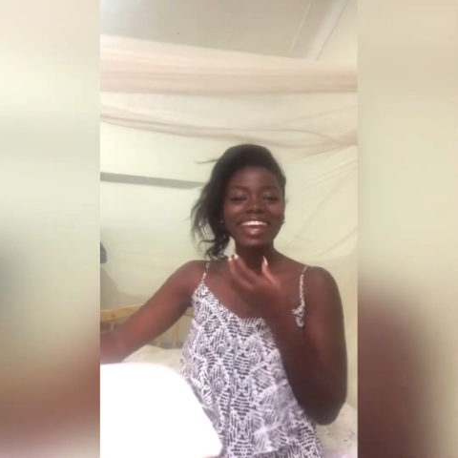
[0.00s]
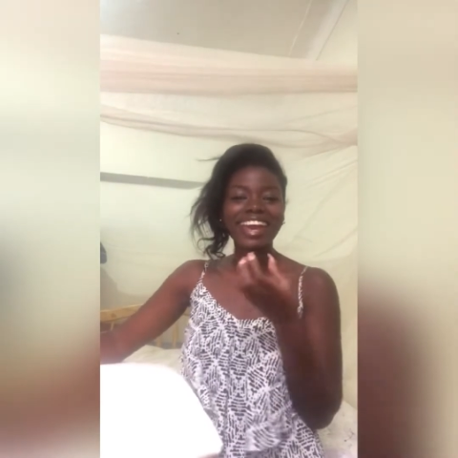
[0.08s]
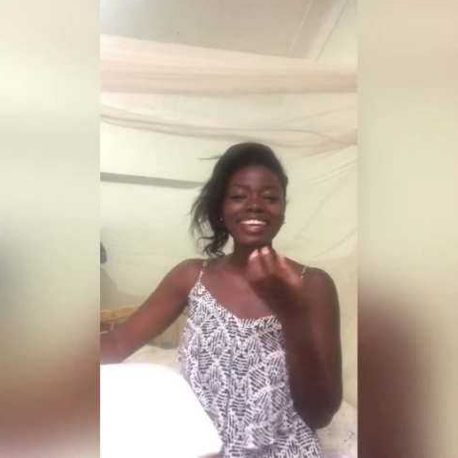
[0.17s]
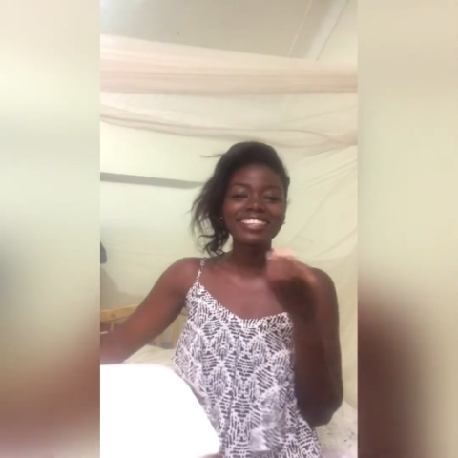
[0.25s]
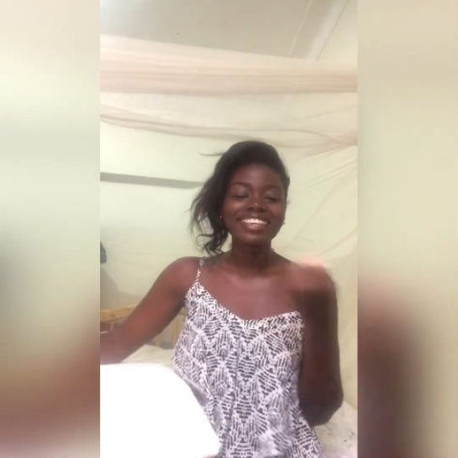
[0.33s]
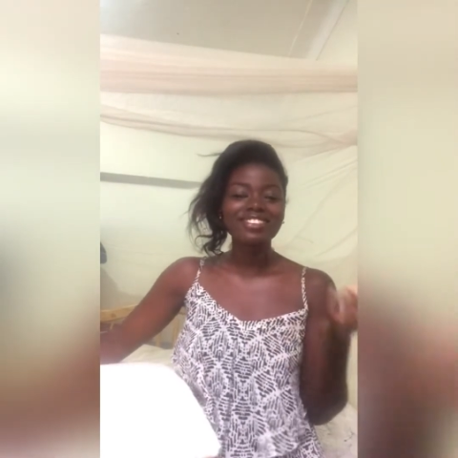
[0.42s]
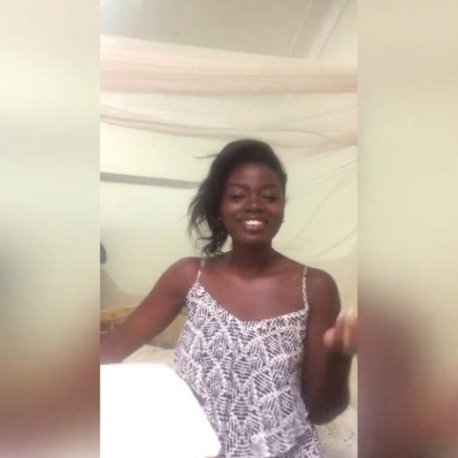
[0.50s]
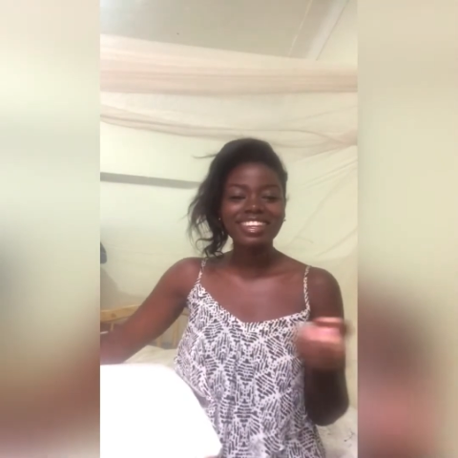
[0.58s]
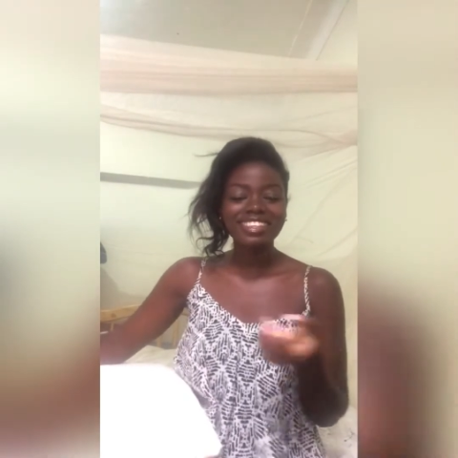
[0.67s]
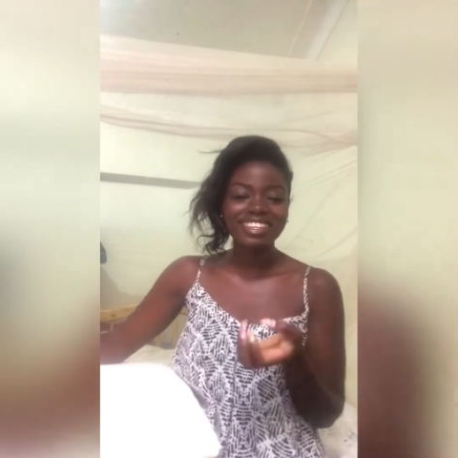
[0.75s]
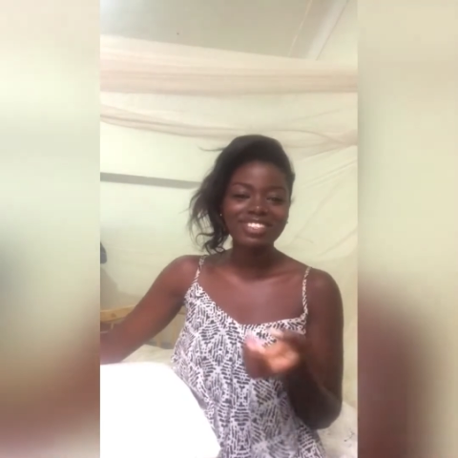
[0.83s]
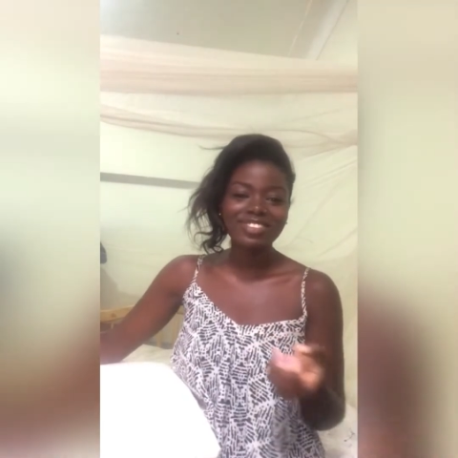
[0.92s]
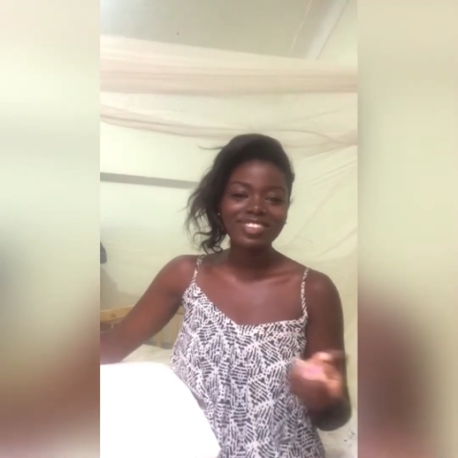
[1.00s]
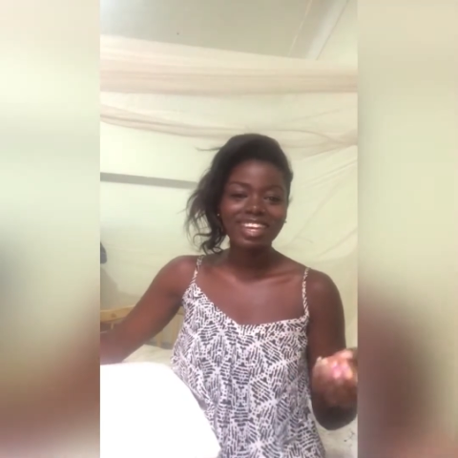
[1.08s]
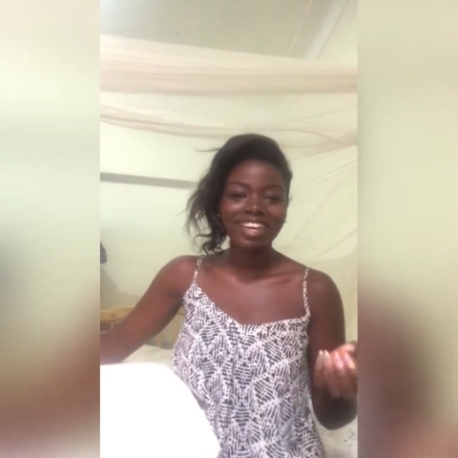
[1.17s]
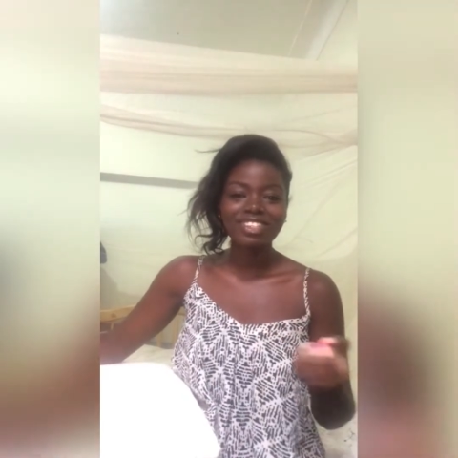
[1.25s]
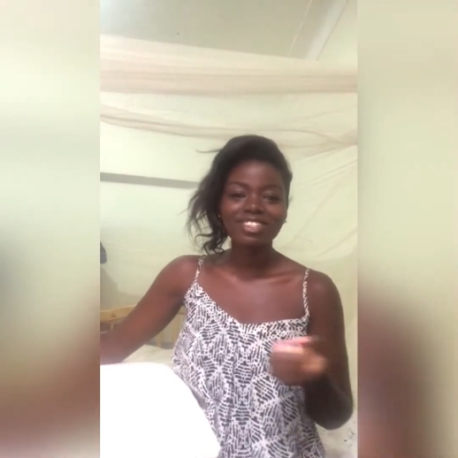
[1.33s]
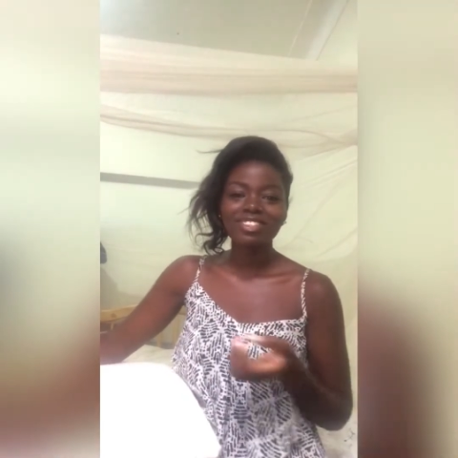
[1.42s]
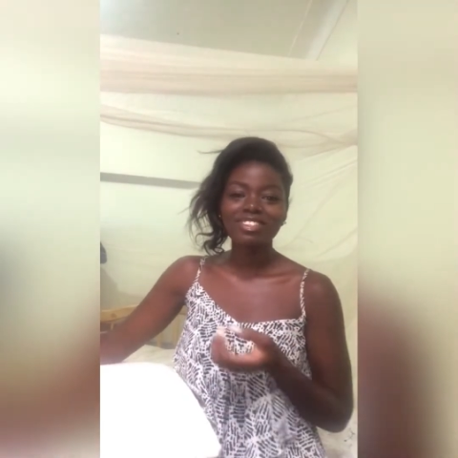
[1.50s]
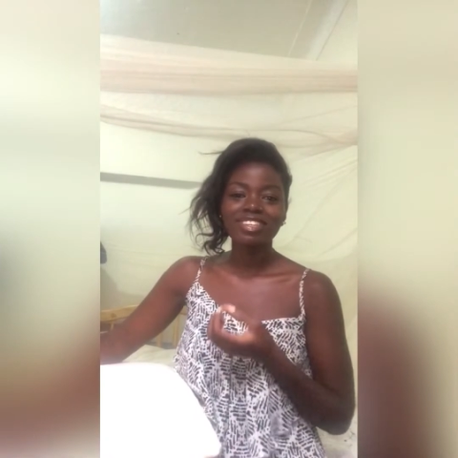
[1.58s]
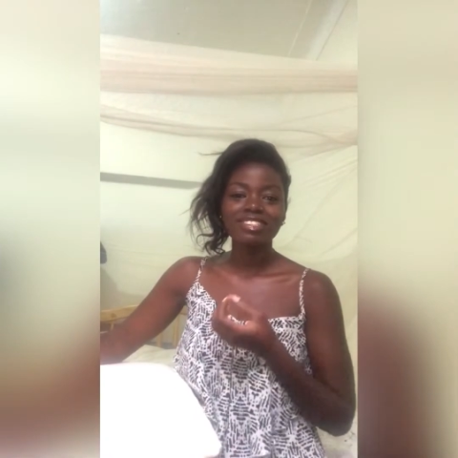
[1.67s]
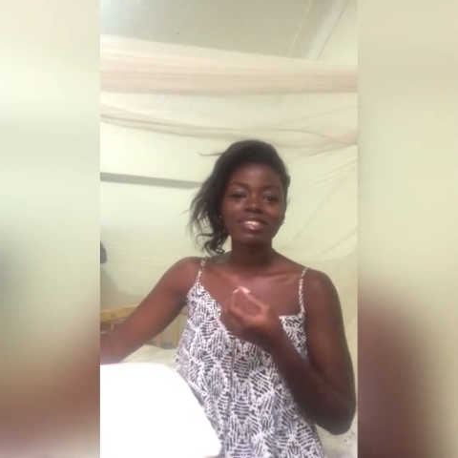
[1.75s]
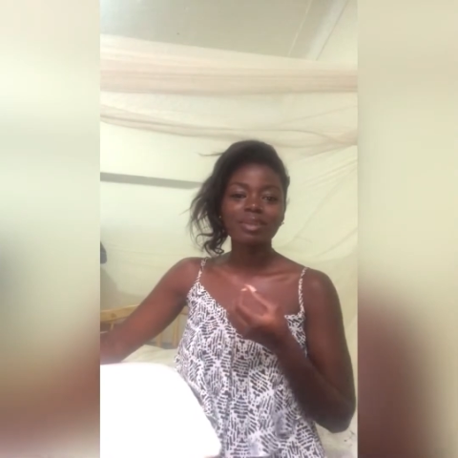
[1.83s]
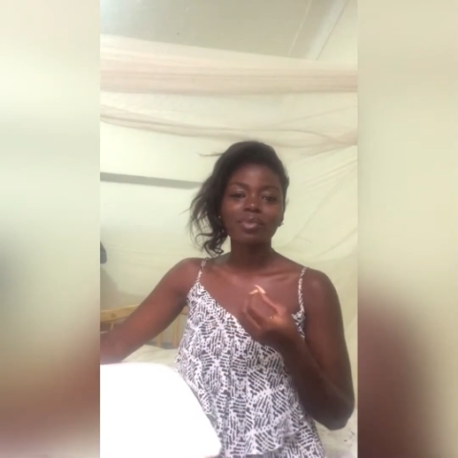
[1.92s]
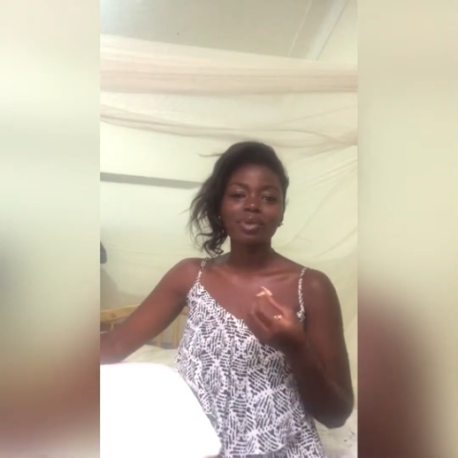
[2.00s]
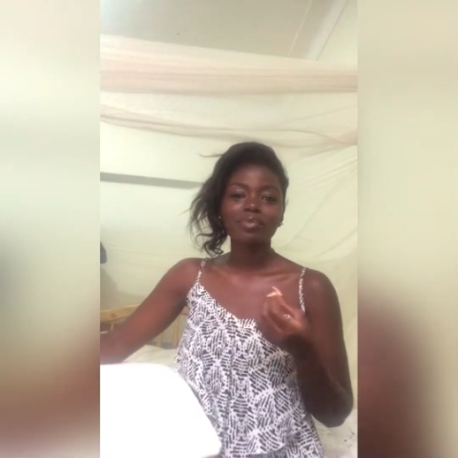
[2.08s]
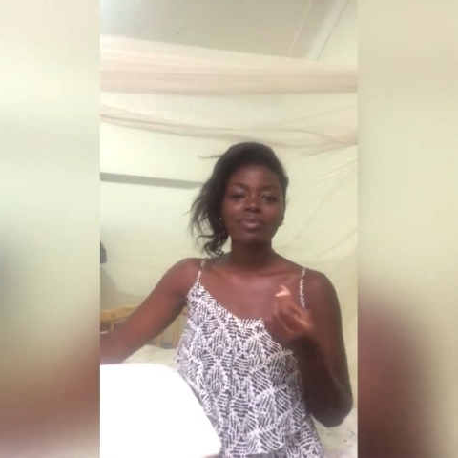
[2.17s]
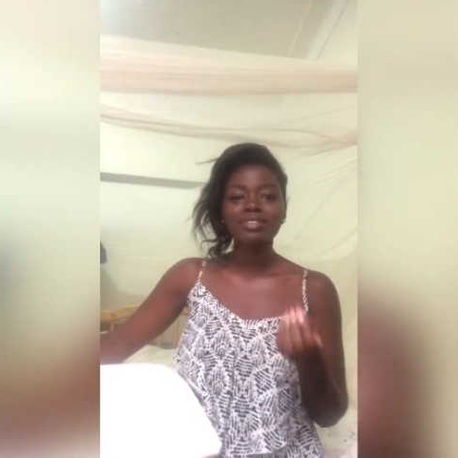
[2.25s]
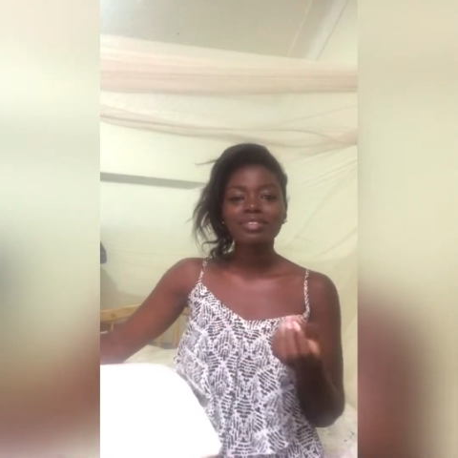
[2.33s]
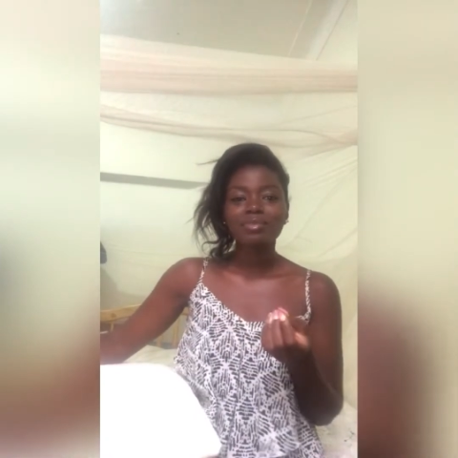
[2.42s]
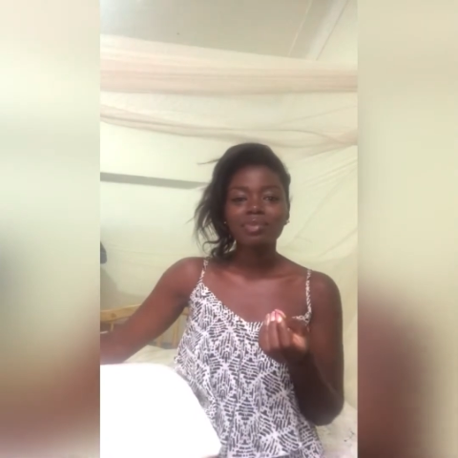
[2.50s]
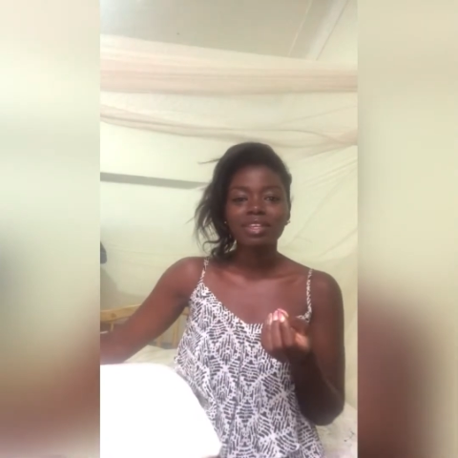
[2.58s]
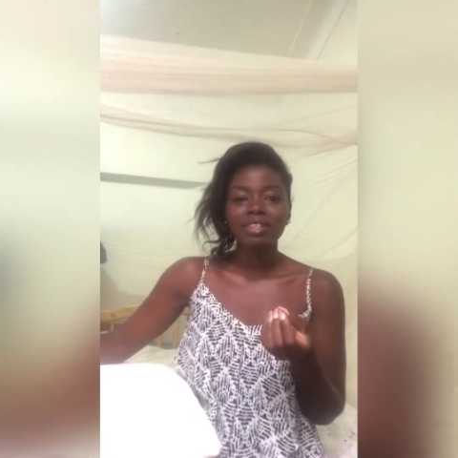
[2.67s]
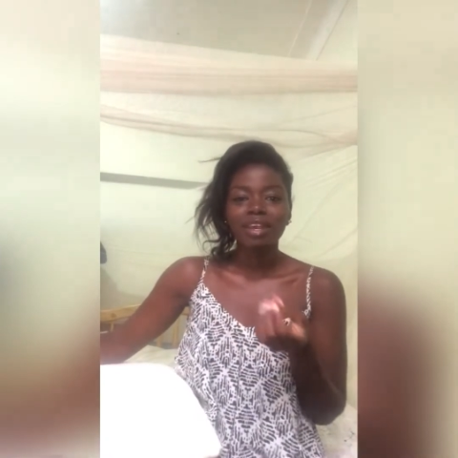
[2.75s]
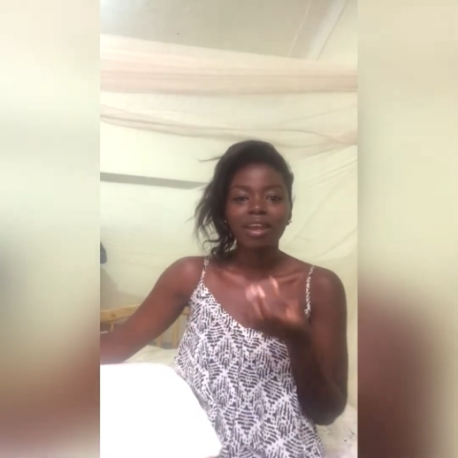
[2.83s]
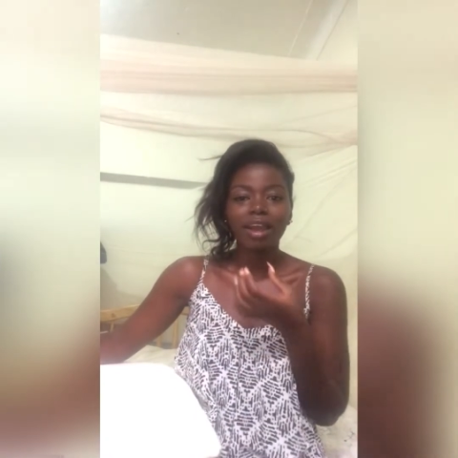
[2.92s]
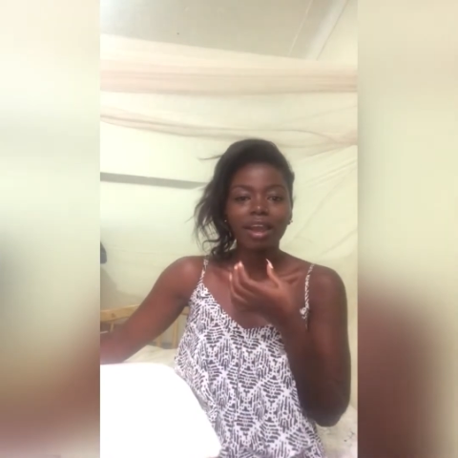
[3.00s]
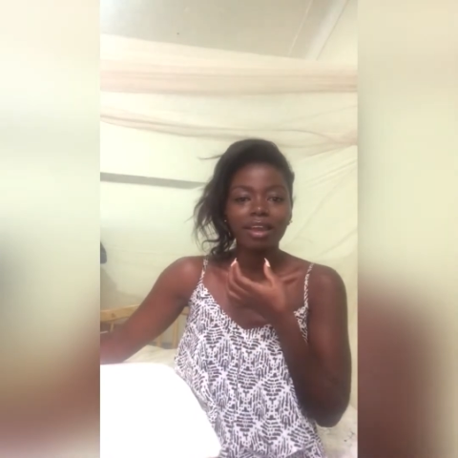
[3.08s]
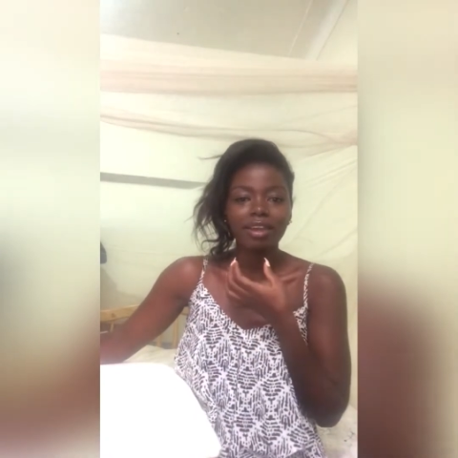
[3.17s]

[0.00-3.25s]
I was attracted to that, just someone passing by like hi.